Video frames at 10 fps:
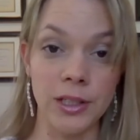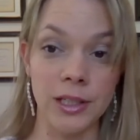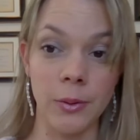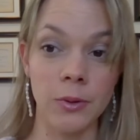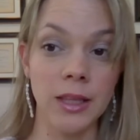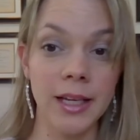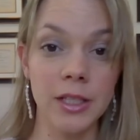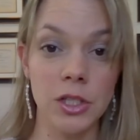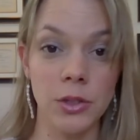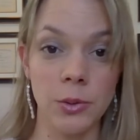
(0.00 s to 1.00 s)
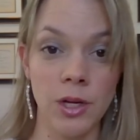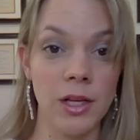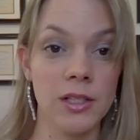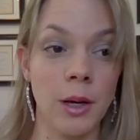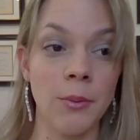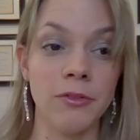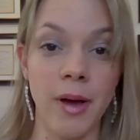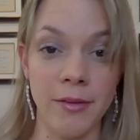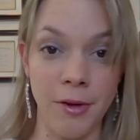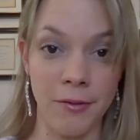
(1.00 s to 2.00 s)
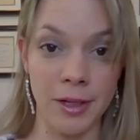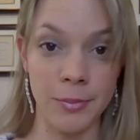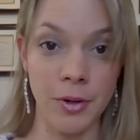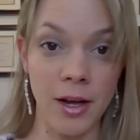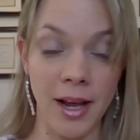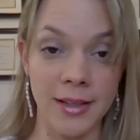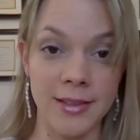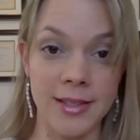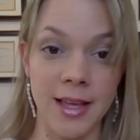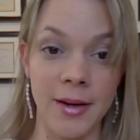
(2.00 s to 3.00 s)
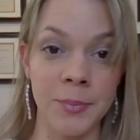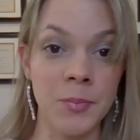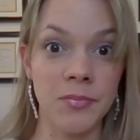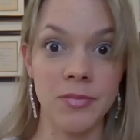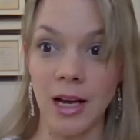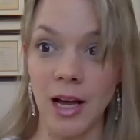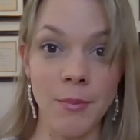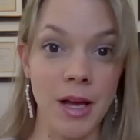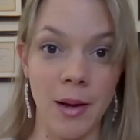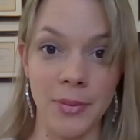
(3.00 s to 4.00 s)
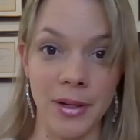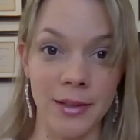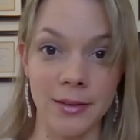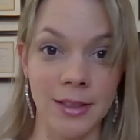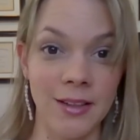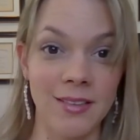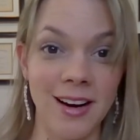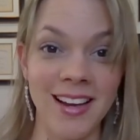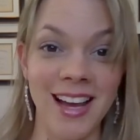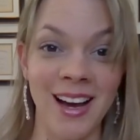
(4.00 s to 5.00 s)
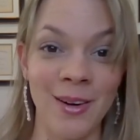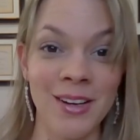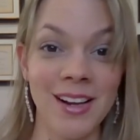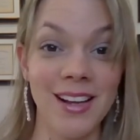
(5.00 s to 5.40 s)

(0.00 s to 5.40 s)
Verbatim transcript: And I will link to some of my favorite products that I'm upping right now,